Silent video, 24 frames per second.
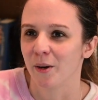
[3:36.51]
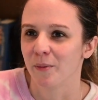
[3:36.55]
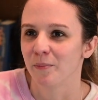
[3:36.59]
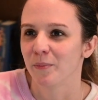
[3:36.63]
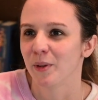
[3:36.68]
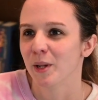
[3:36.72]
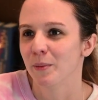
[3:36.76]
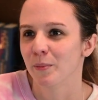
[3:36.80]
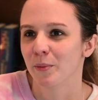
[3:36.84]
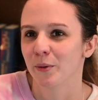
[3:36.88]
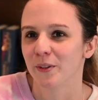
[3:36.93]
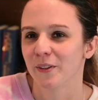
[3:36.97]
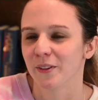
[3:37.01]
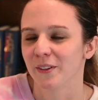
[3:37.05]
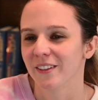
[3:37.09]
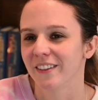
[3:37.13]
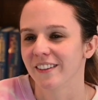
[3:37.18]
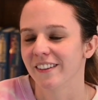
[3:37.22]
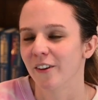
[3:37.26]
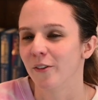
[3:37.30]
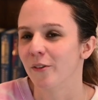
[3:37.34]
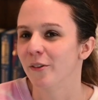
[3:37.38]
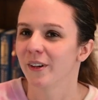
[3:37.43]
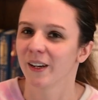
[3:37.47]
People
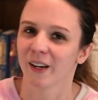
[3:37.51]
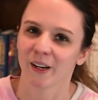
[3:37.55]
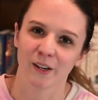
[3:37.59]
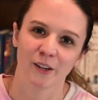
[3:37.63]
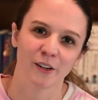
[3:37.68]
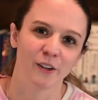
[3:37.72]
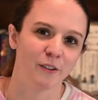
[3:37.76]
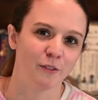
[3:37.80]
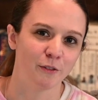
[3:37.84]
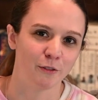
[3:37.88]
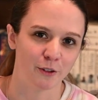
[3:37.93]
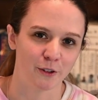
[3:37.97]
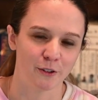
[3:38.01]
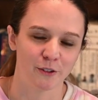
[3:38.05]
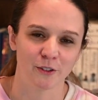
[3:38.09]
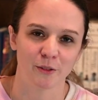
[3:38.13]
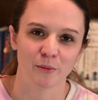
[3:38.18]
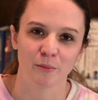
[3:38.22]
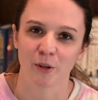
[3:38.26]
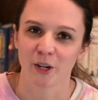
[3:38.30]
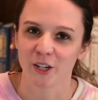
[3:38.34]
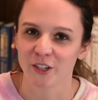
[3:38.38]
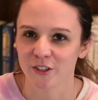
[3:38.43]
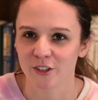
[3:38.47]
don't get a good first
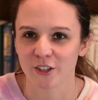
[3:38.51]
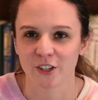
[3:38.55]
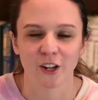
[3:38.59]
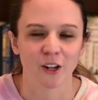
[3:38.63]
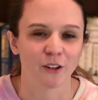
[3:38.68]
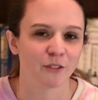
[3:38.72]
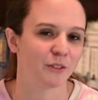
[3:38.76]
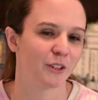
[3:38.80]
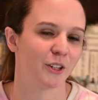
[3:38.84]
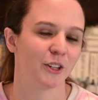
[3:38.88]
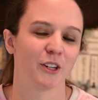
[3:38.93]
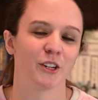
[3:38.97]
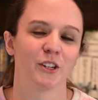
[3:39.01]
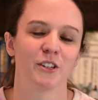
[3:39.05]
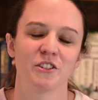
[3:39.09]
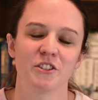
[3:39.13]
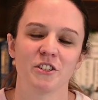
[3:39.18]
impression of her.